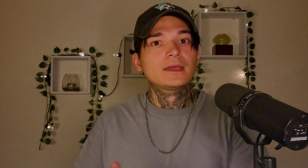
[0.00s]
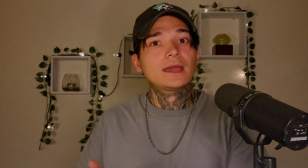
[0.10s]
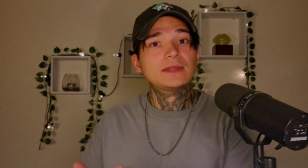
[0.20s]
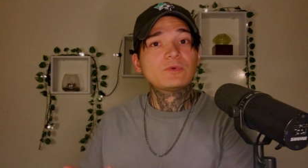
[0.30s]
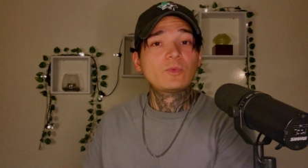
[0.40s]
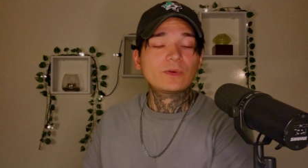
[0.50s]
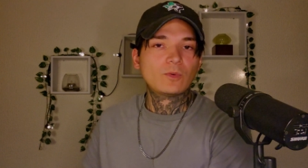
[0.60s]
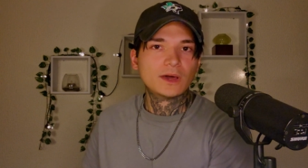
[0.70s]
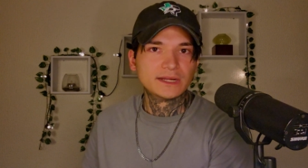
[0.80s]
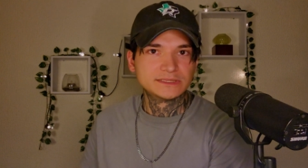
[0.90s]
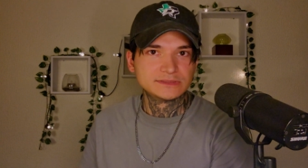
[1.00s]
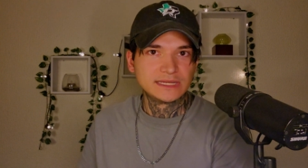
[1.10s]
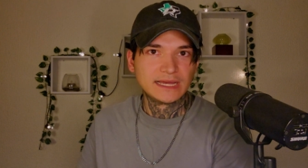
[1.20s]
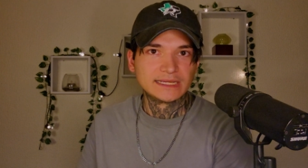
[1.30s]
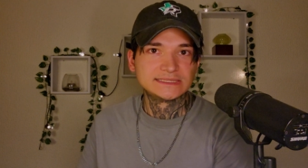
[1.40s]
And then what we want to do
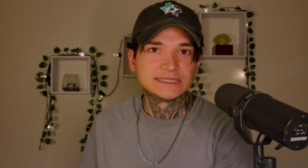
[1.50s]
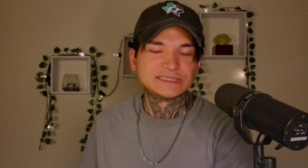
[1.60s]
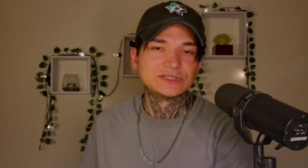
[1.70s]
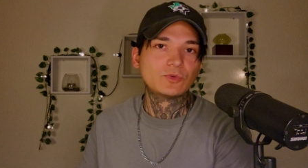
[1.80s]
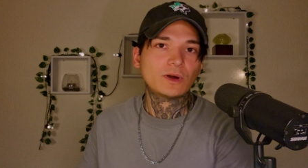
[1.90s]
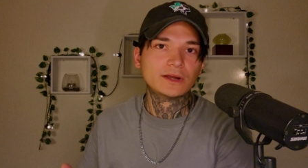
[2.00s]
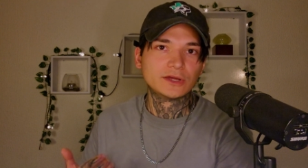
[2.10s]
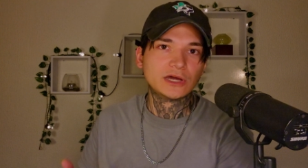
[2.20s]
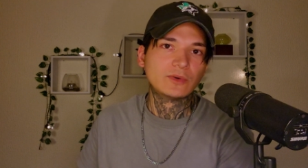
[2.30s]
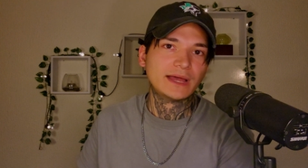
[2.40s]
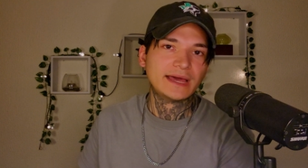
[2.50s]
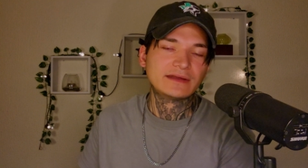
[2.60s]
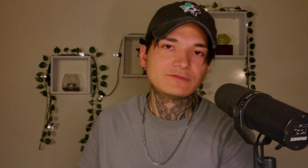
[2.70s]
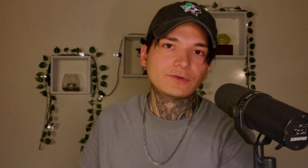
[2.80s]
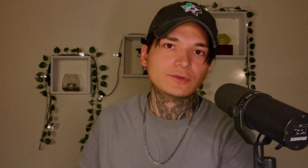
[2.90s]
next is you want to go ahead
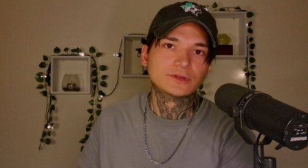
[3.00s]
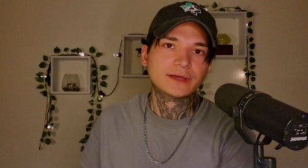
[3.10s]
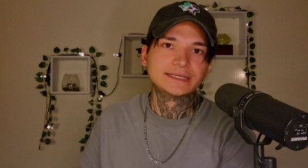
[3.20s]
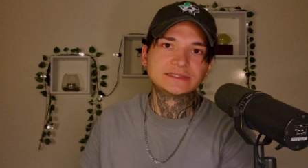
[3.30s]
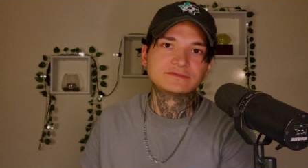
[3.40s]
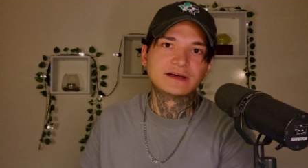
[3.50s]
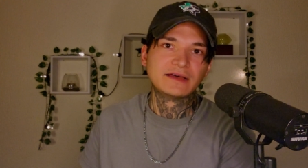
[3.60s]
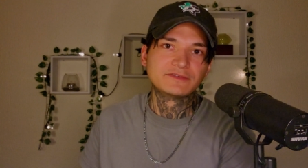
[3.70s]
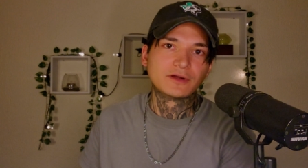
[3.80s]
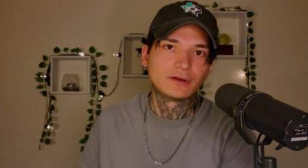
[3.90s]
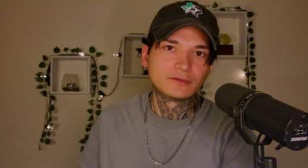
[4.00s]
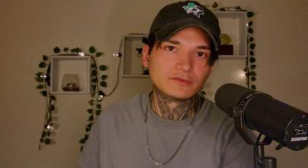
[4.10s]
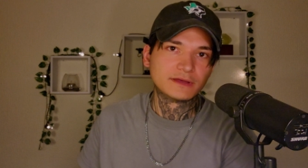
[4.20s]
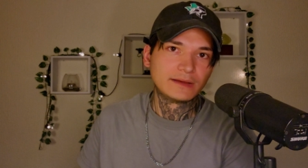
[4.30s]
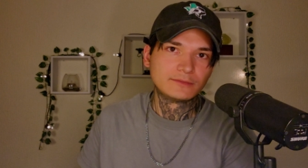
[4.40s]
and vocalize the 5 cardinal
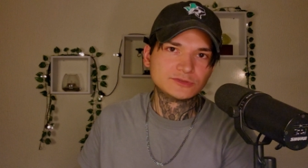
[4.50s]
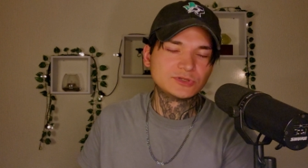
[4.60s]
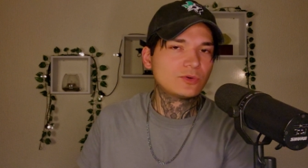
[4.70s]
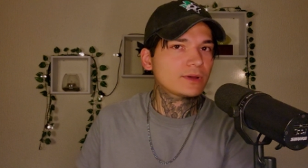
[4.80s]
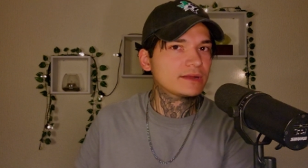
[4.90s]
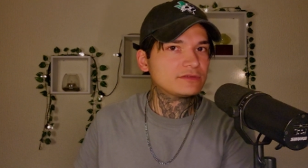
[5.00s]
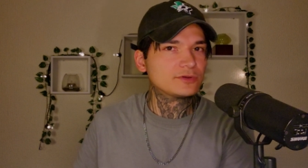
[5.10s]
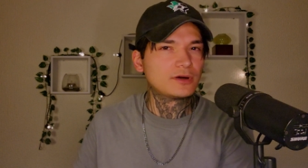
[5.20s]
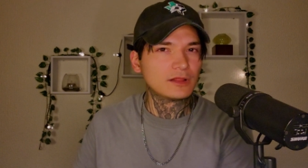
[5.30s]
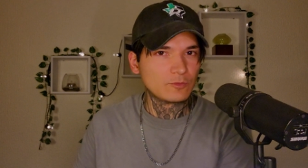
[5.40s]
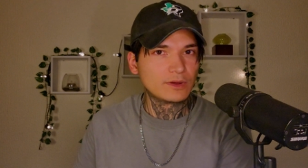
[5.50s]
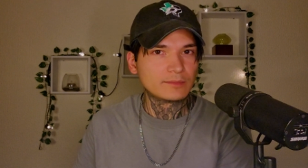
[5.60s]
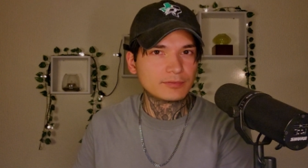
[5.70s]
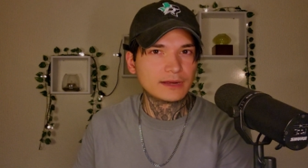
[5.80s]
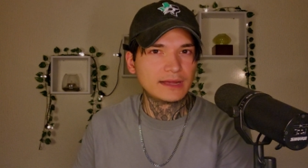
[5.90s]
vowels. We don't want to do it all in
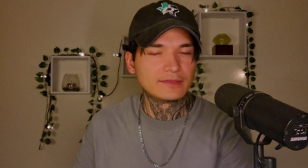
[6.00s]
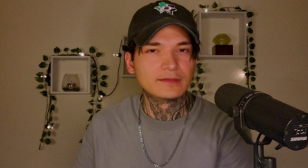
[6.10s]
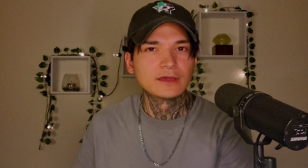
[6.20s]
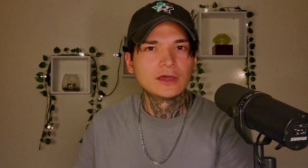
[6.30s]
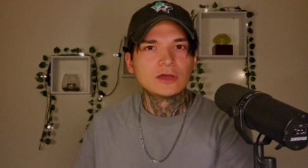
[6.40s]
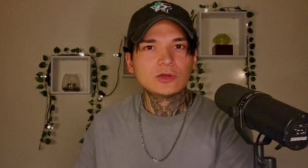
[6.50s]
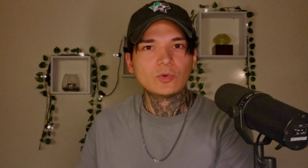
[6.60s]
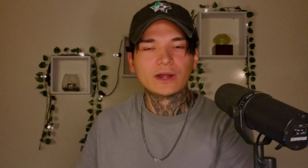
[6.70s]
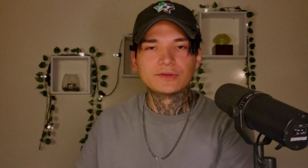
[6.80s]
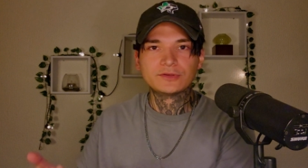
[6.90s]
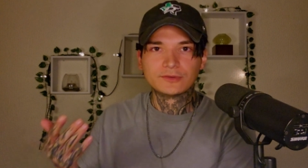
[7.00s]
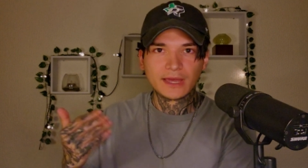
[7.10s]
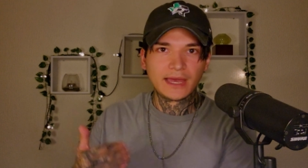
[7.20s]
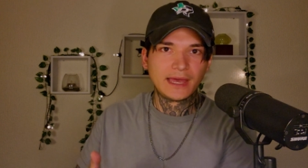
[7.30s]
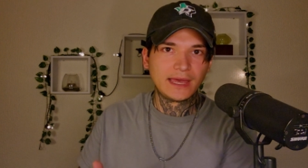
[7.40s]
one breath. We want to do
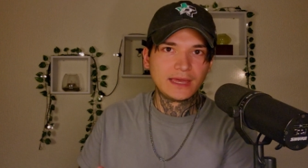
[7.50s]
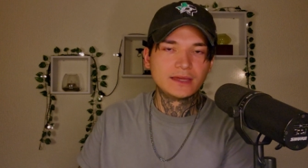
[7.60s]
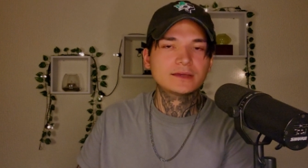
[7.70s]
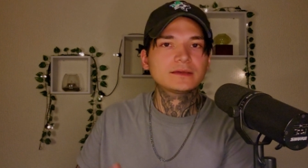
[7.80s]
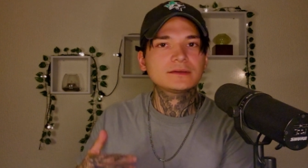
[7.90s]
A,